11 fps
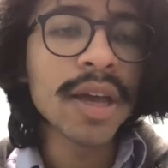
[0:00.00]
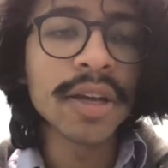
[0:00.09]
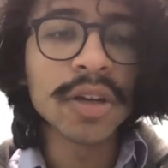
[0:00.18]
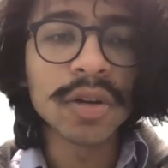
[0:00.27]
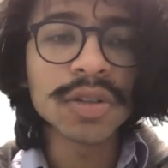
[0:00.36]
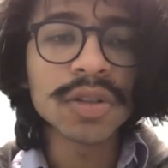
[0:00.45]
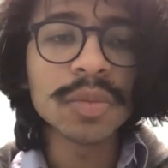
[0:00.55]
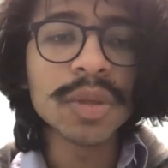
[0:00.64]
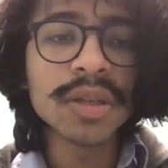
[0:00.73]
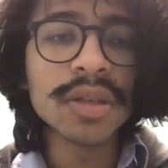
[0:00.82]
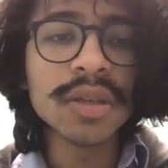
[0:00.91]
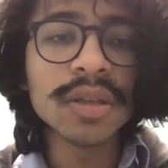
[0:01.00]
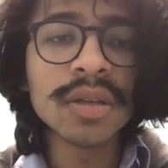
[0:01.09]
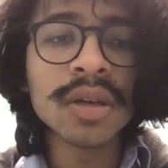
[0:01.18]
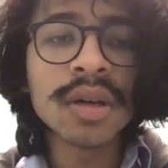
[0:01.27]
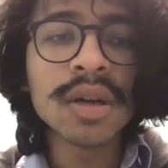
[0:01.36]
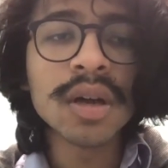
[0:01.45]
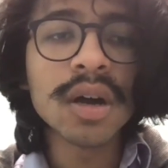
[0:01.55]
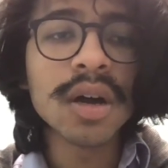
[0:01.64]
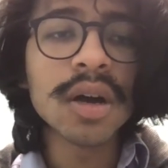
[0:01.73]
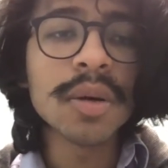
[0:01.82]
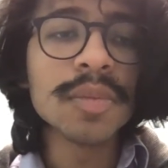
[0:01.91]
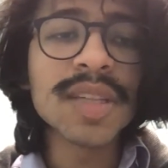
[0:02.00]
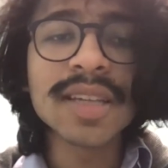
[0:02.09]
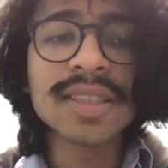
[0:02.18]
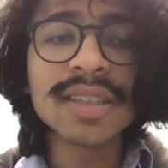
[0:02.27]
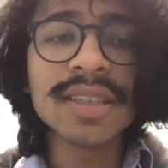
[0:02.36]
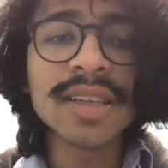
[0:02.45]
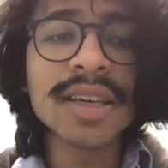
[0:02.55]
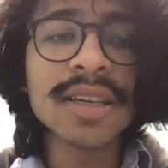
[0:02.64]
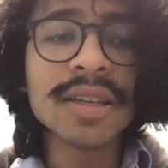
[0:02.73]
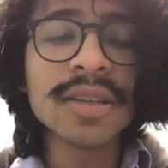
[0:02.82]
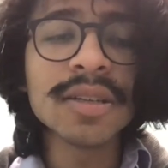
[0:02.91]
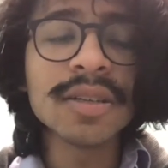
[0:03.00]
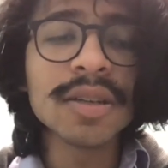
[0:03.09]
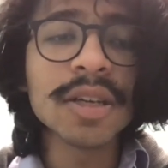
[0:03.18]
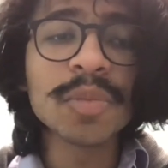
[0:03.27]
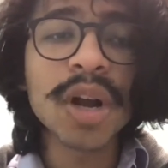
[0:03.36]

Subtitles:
It could also be testing in